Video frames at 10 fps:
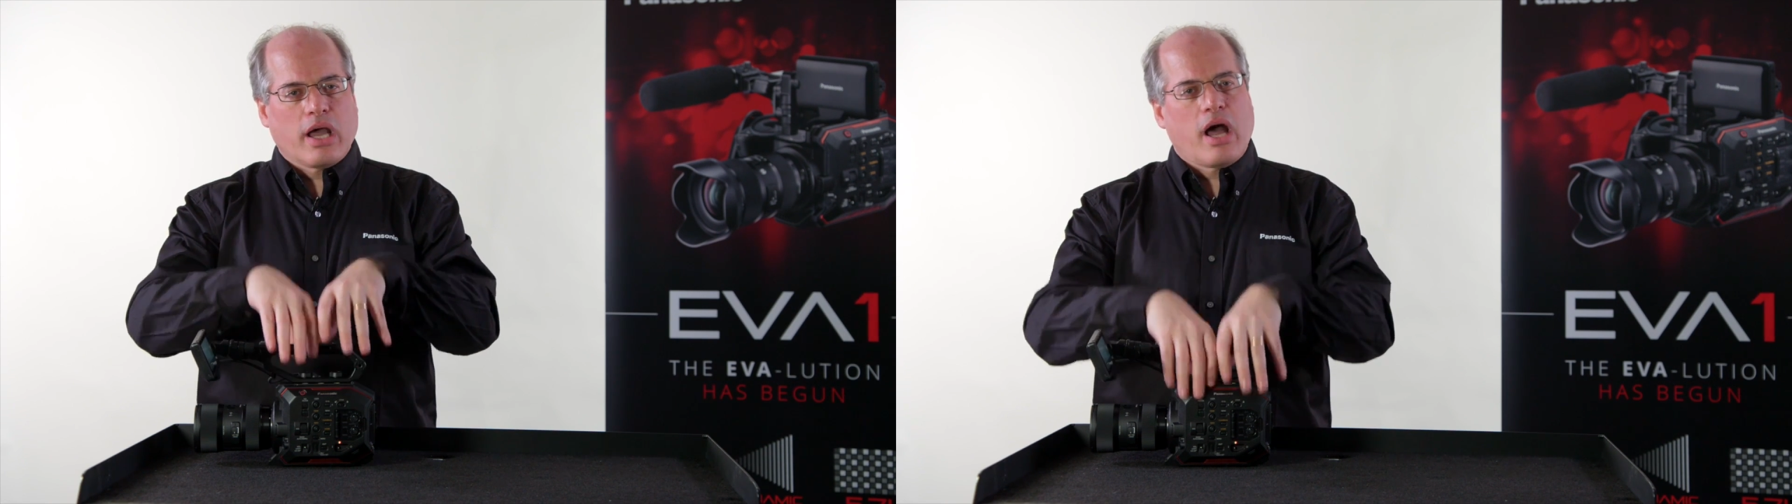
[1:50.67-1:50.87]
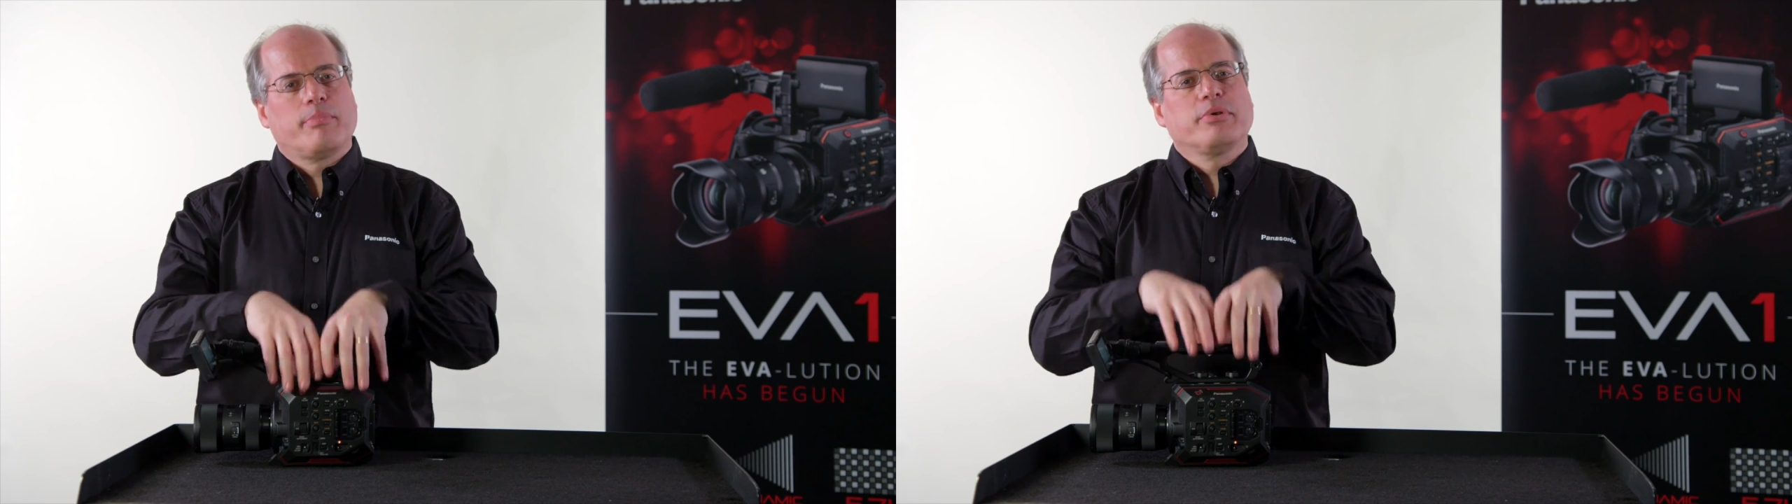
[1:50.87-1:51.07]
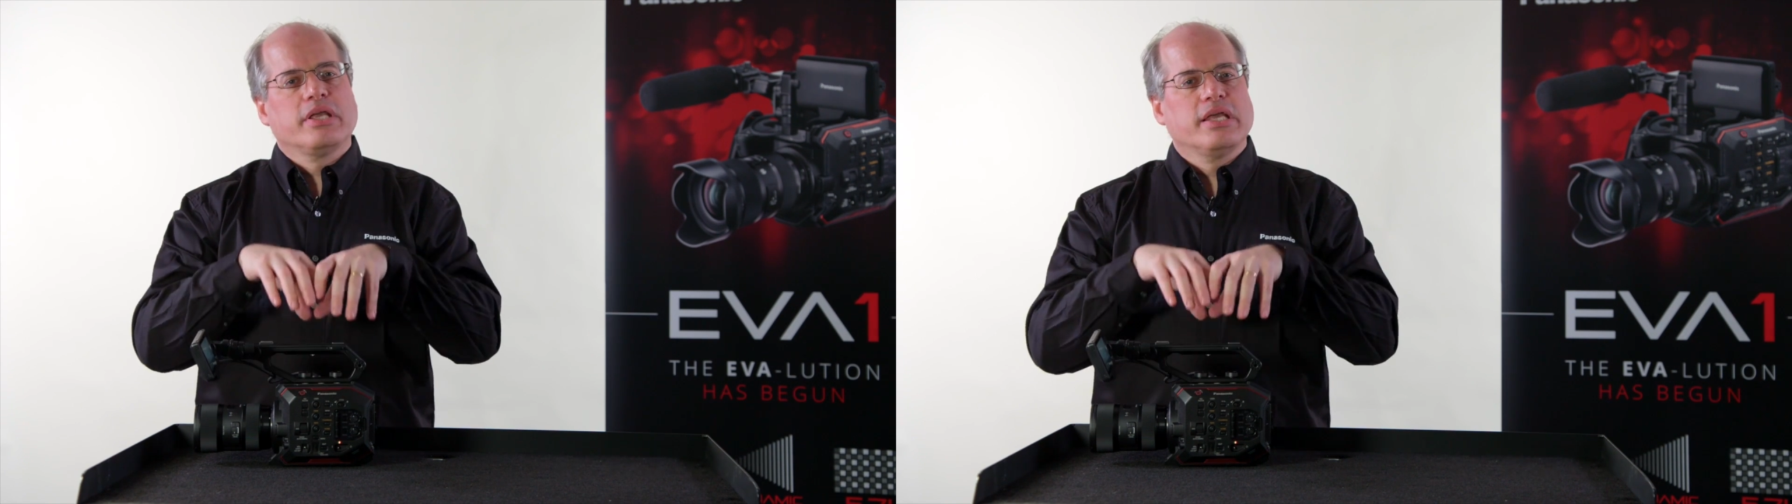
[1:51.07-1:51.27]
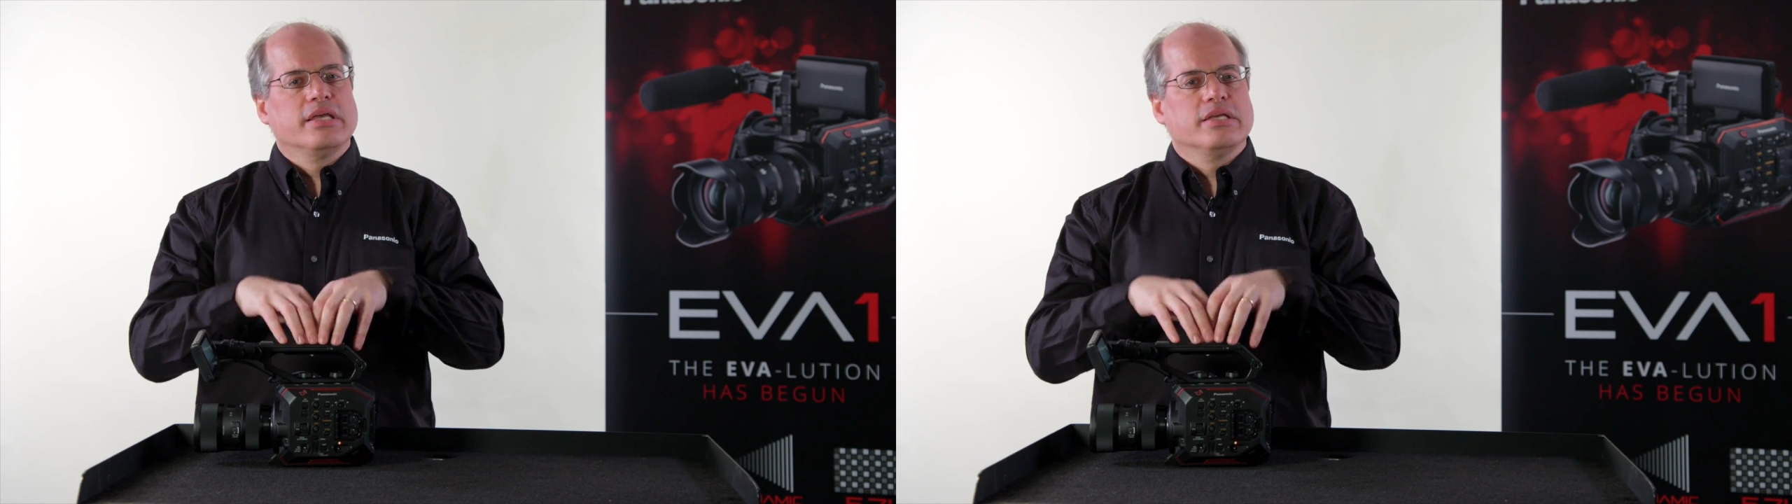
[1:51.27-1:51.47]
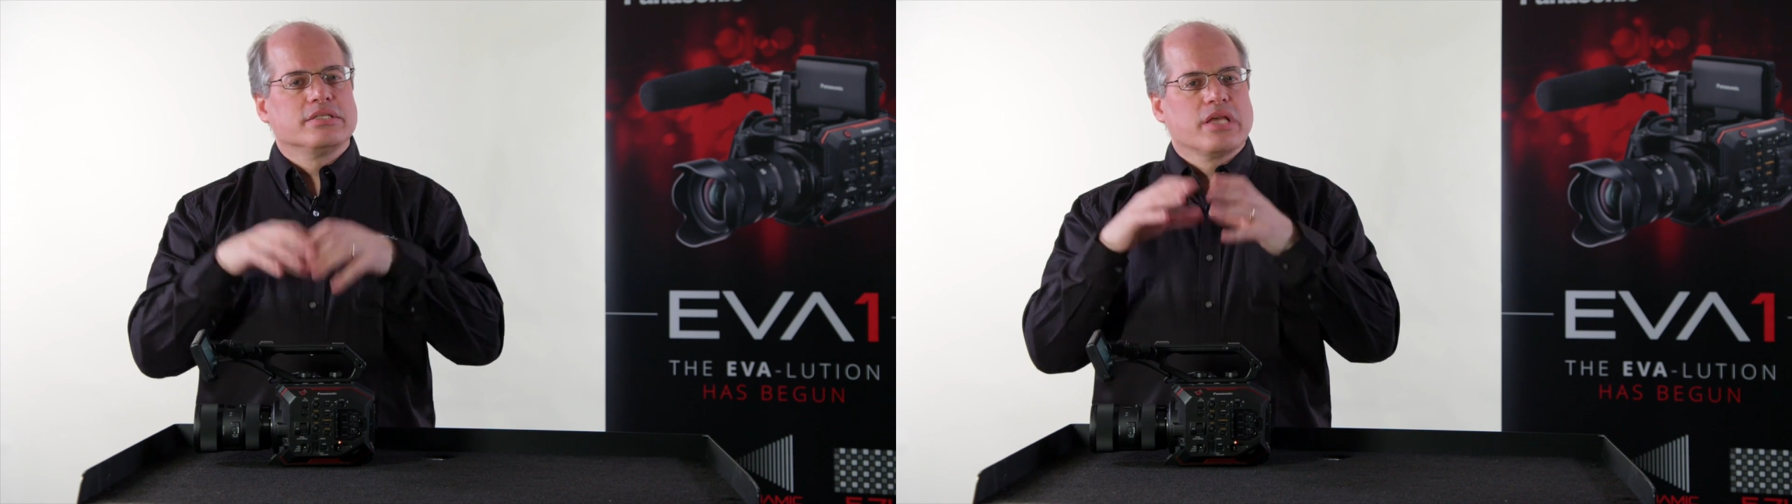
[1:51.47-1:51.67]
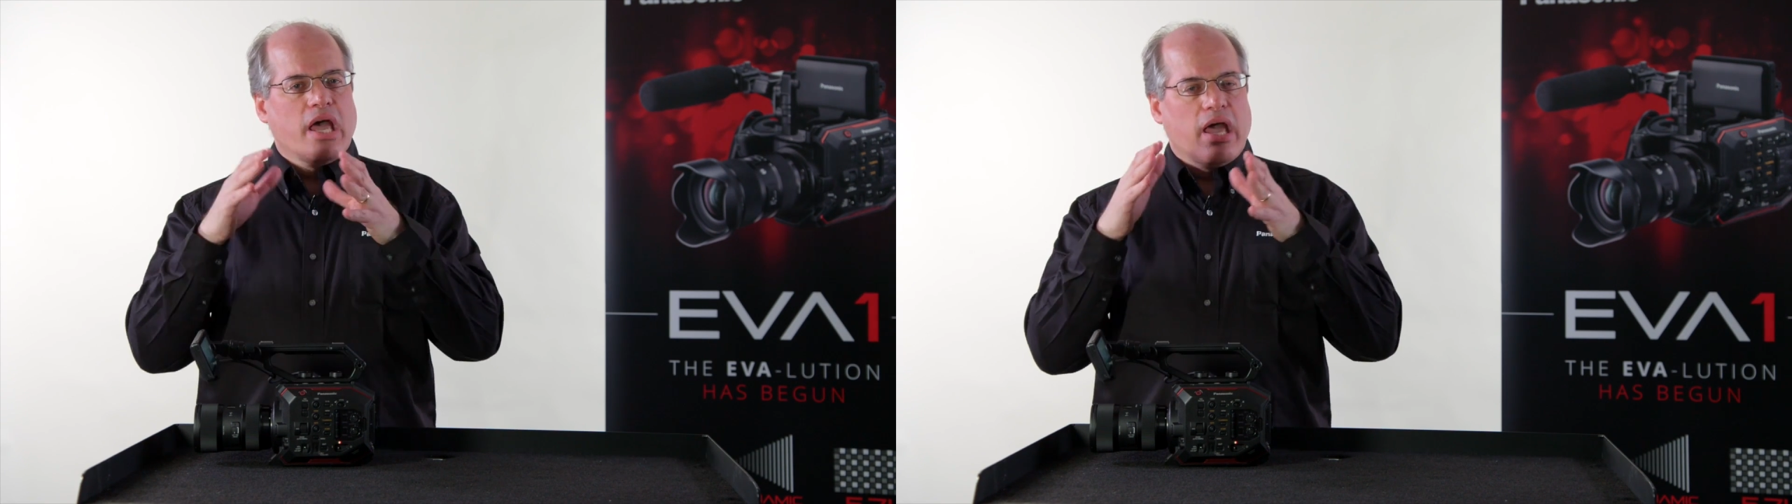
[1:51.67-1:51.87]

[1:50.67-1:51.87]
GOP is